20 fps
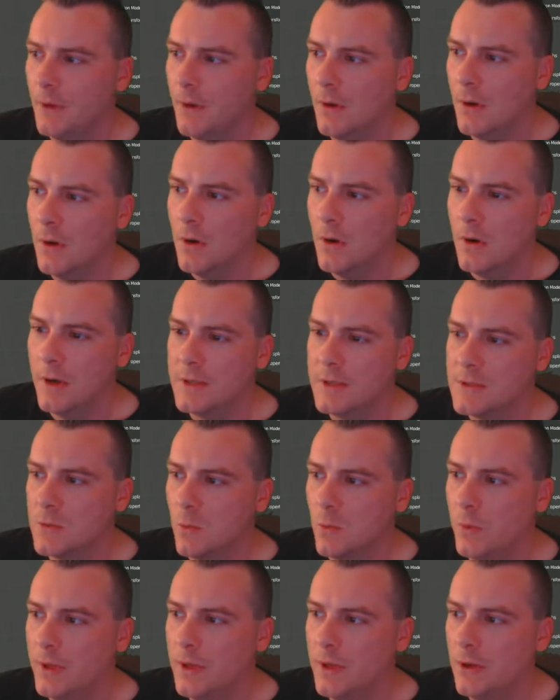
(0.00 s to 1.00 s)
All right, so
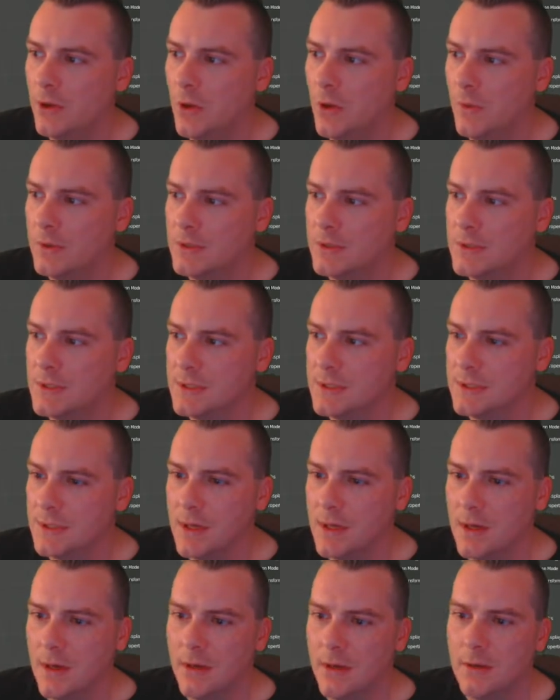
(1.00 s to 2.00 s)
we are going to
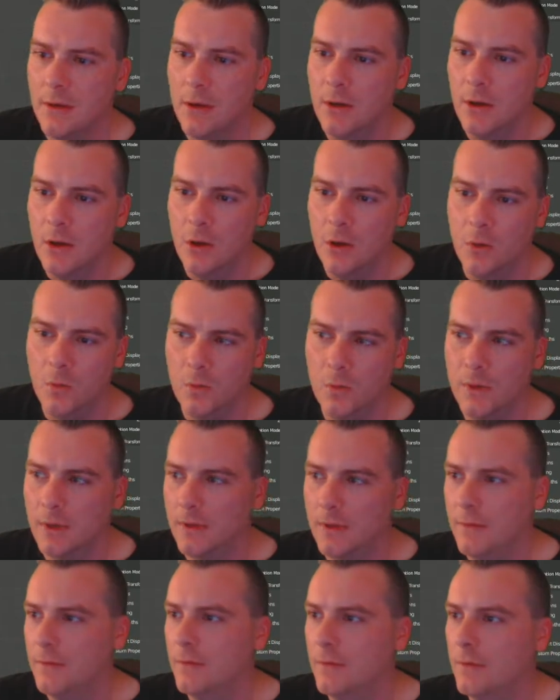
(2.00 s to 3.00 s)
start
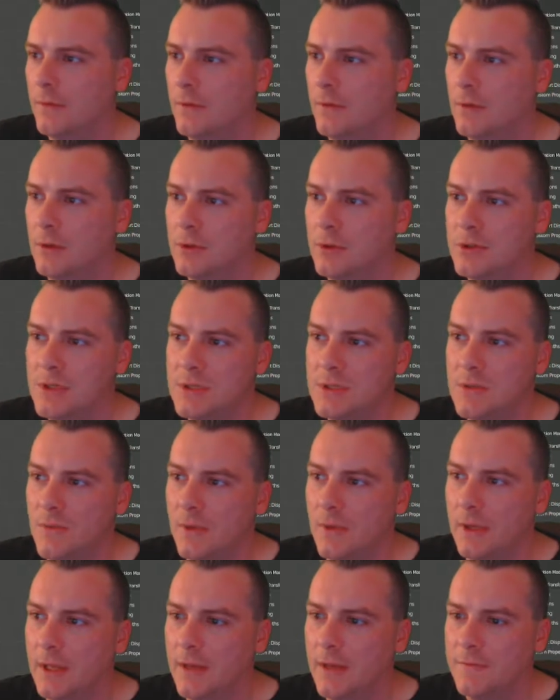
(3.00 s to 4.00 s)
with just on the
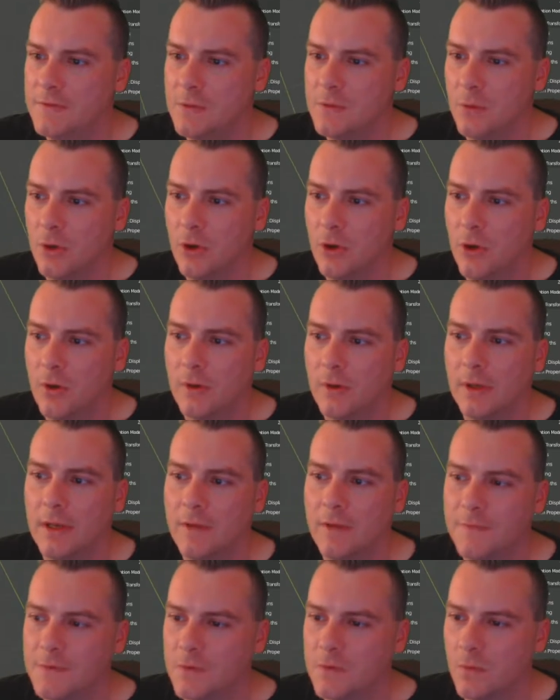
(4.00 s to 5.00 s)
left. So we're going to go
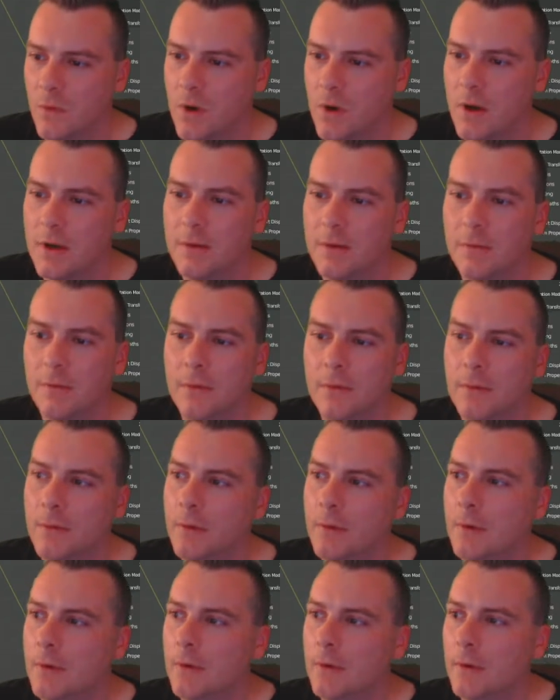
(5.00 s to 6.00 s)
left to right.
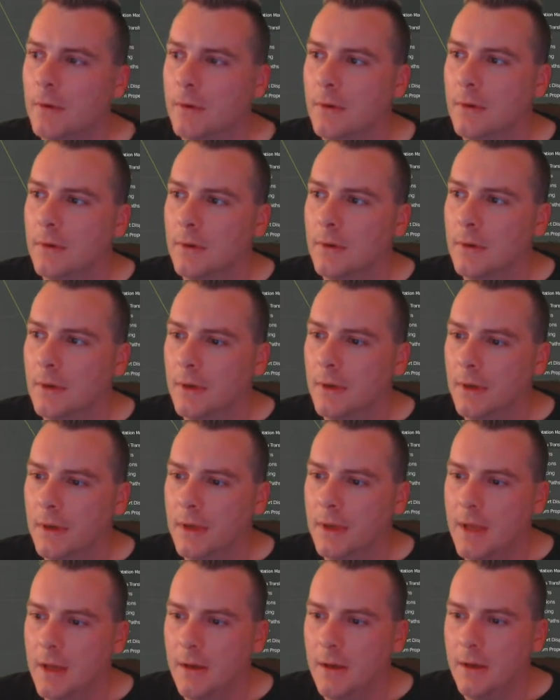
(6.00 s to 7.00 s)

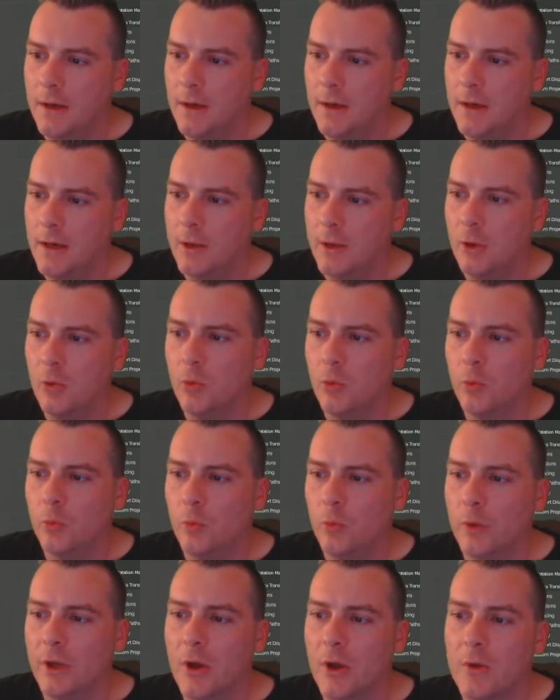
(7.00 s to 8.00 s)
Okay, now
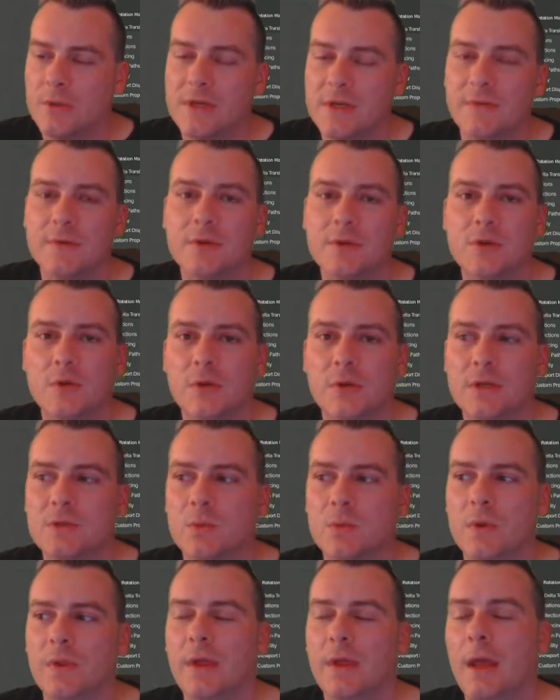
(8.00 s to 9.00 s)
we're going to have to do this
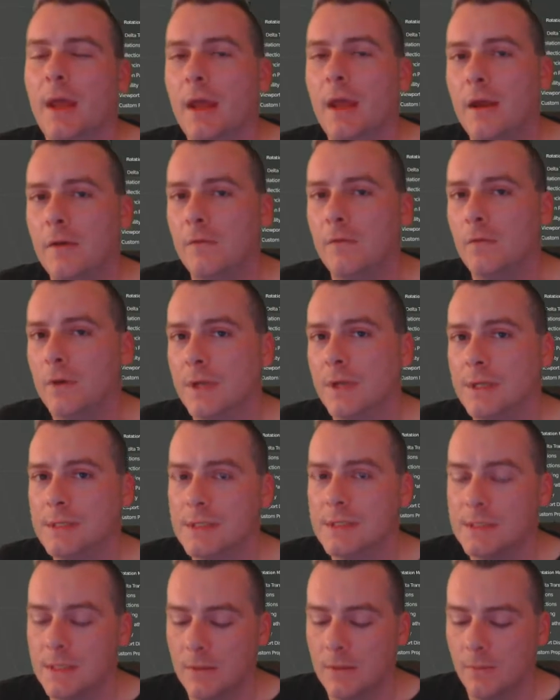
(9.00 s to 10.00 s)
with every
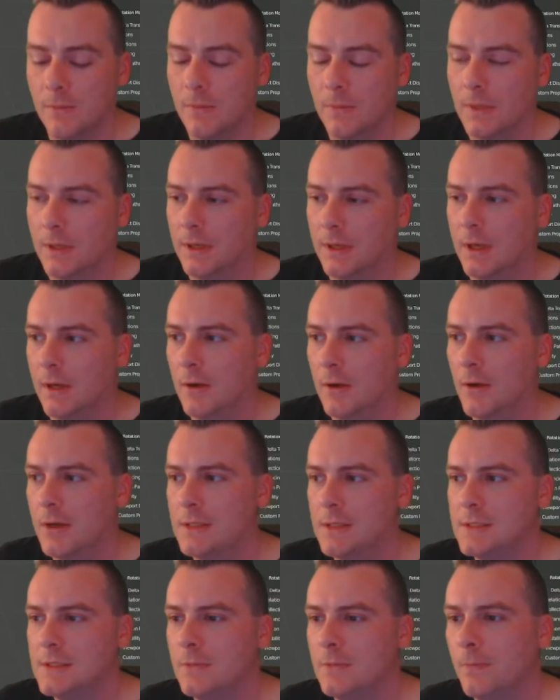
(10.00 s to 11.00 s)
sim. Okay,
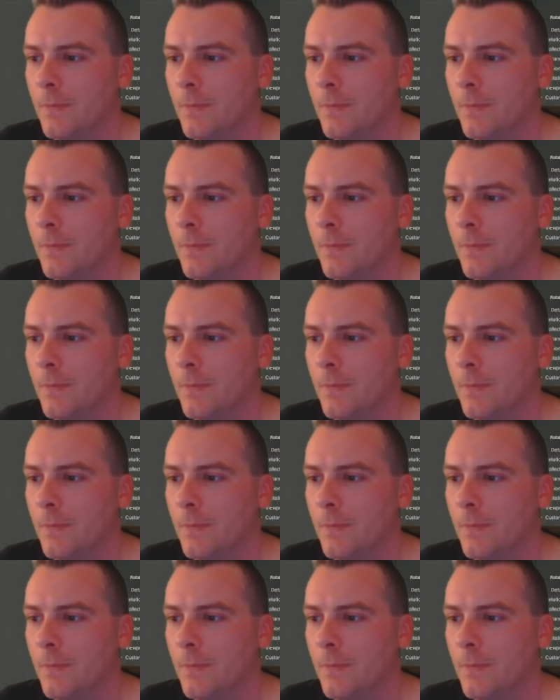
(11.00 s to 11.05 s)
guys.